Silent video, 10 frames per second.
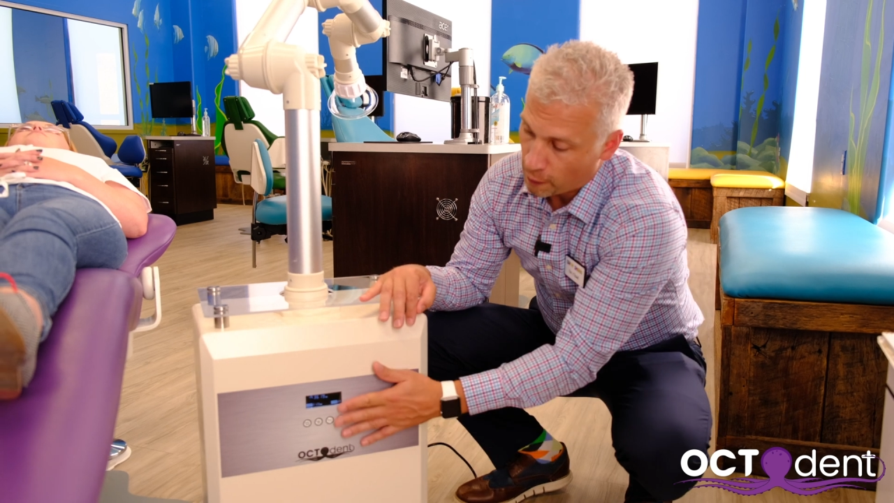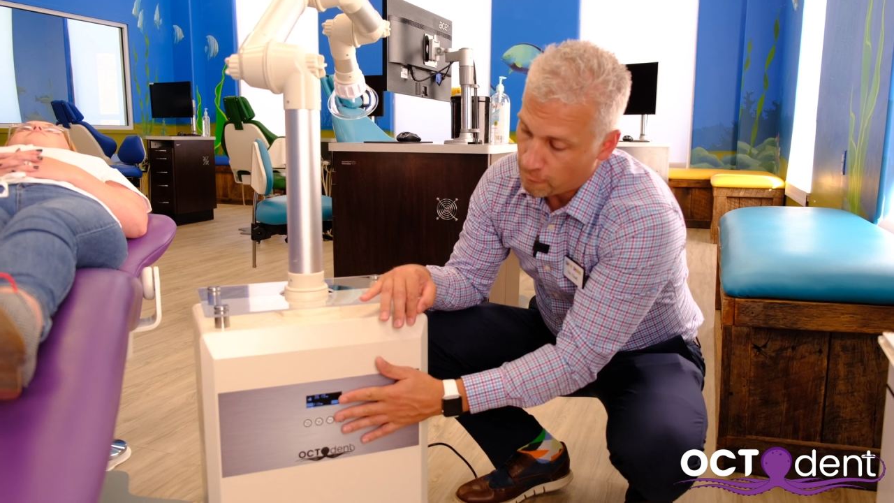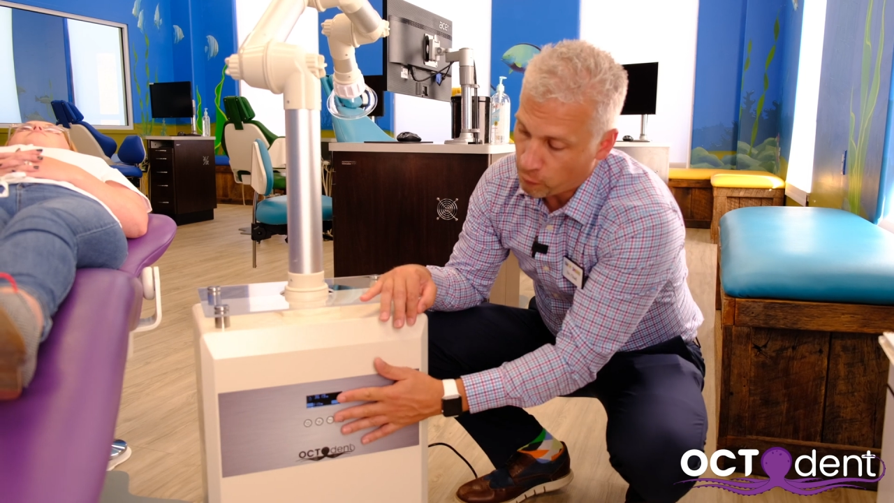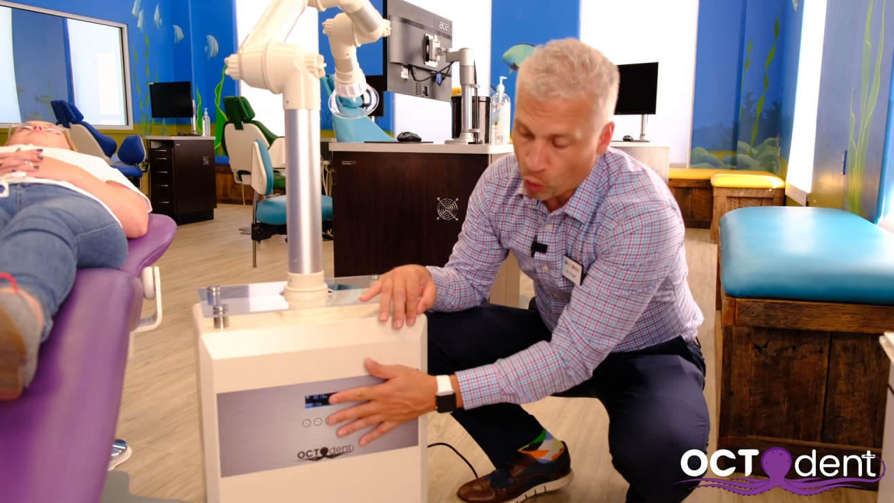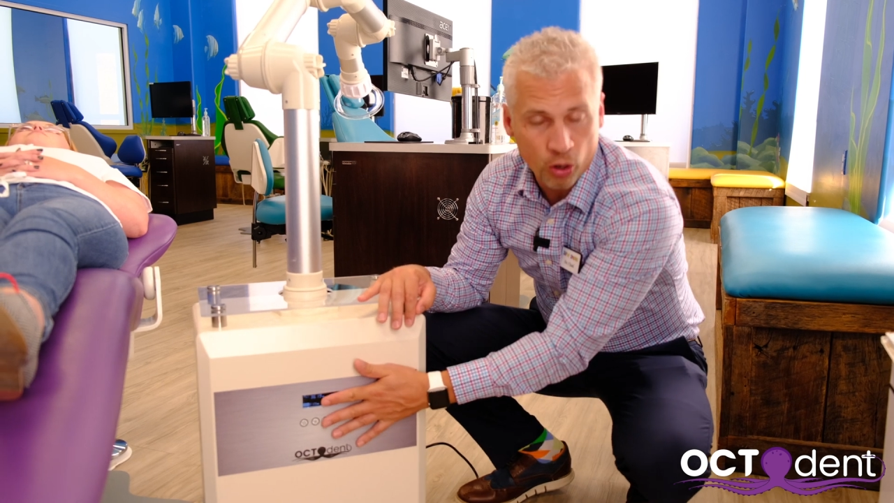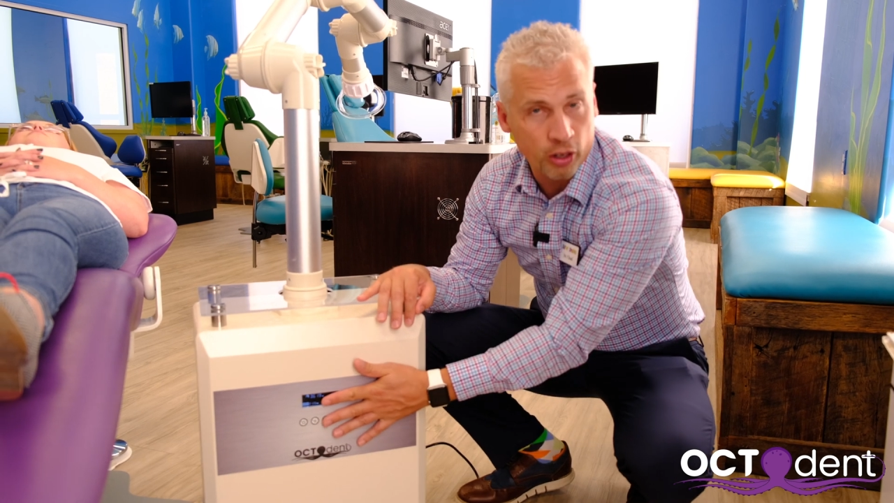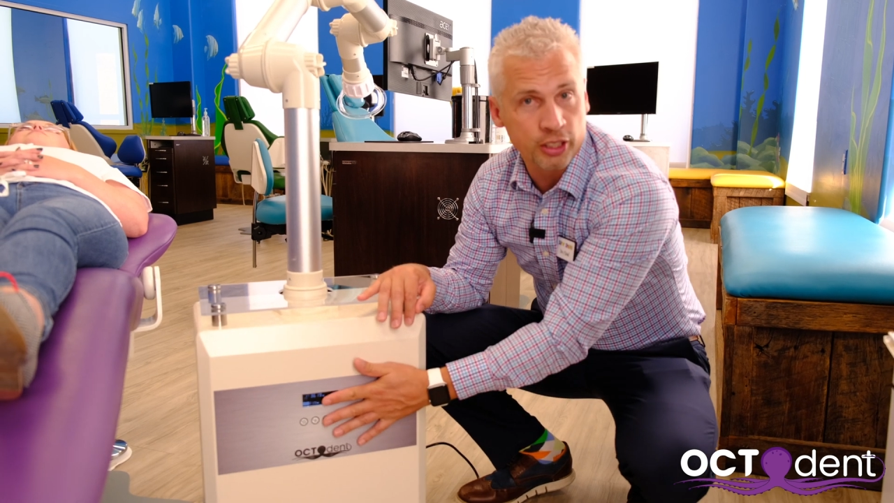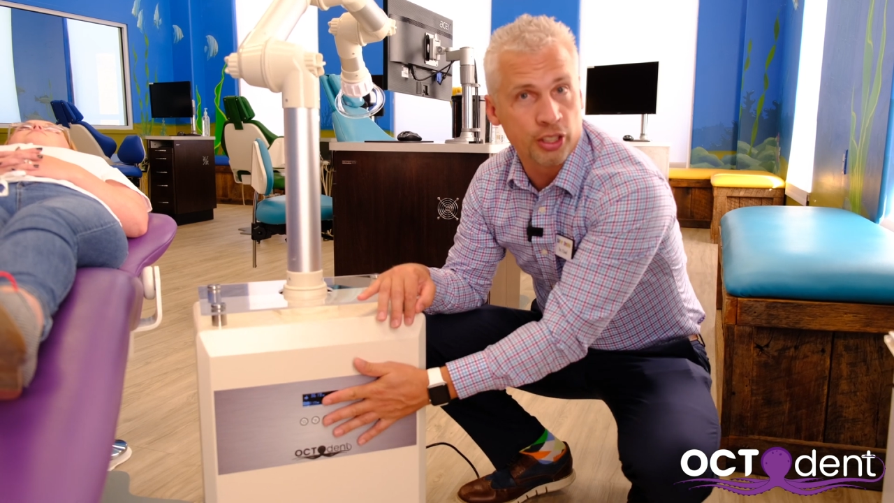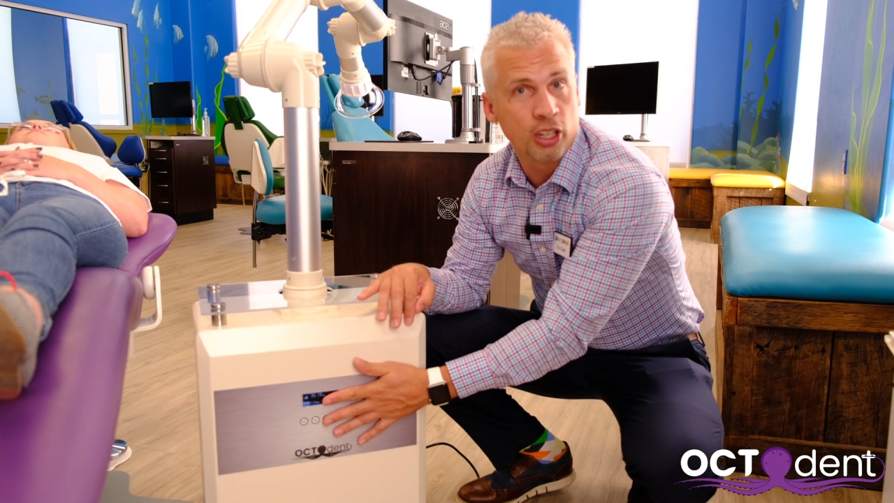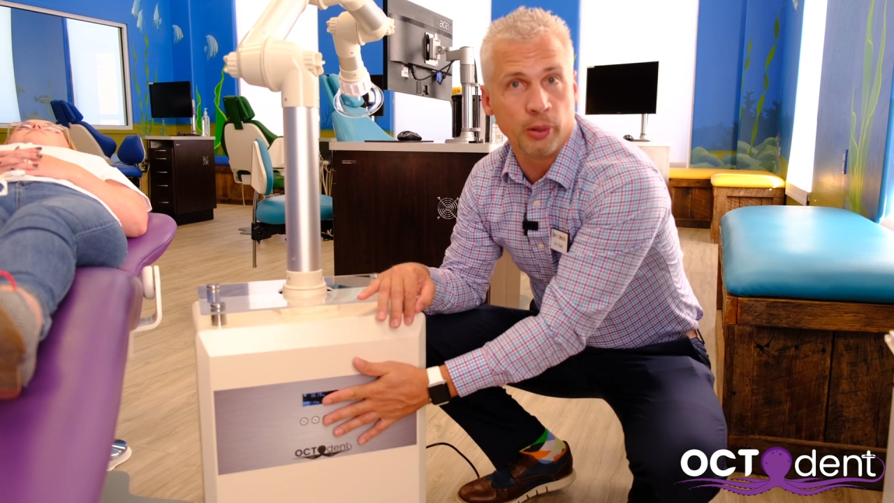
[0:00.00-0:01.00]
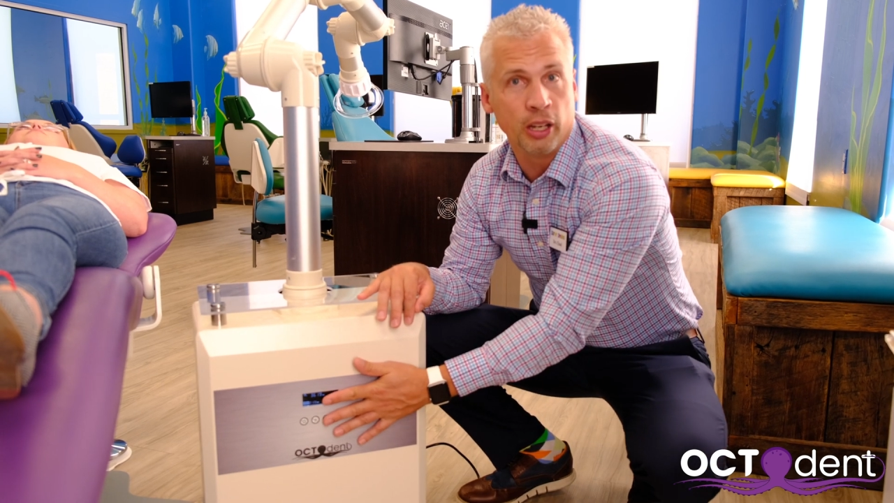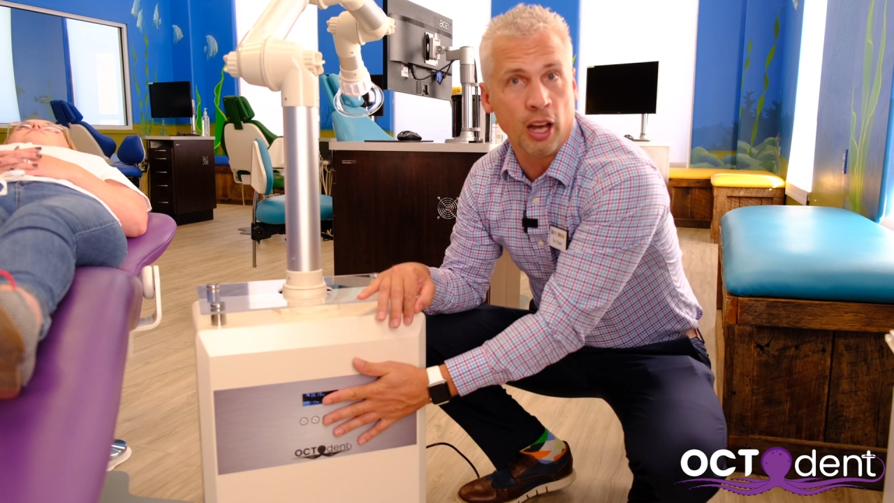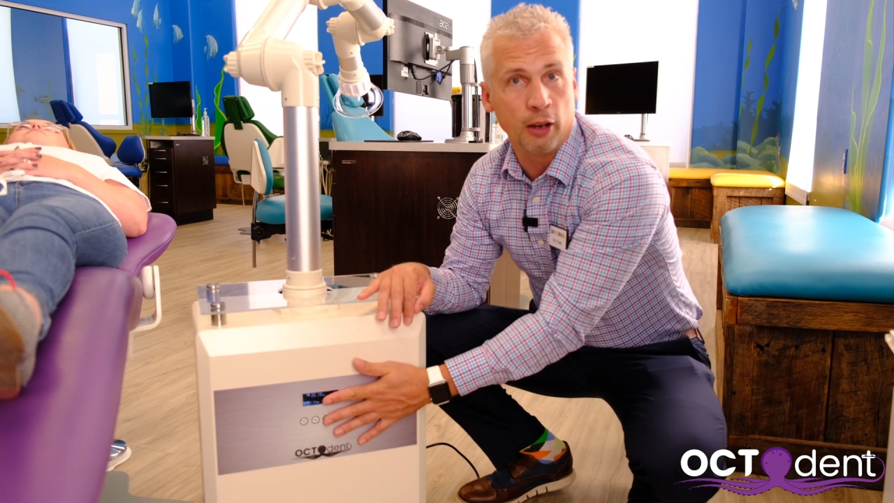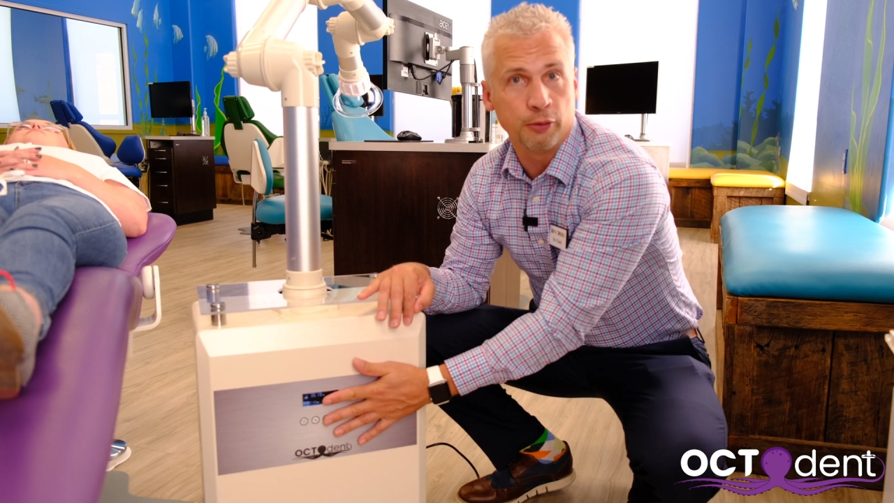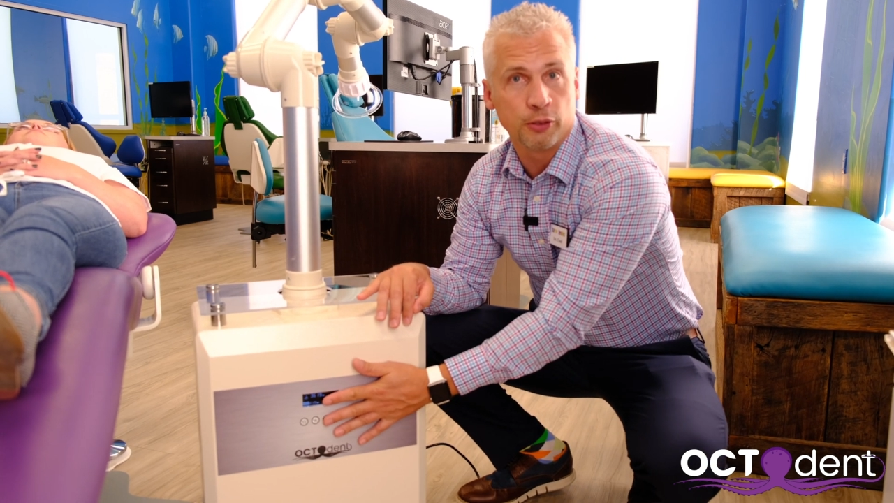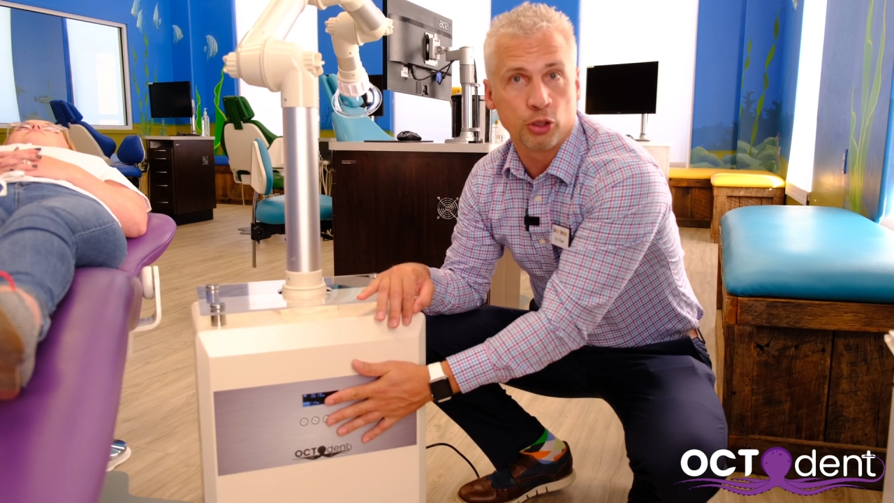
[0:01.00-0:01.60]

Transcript: 4 is going to be enough.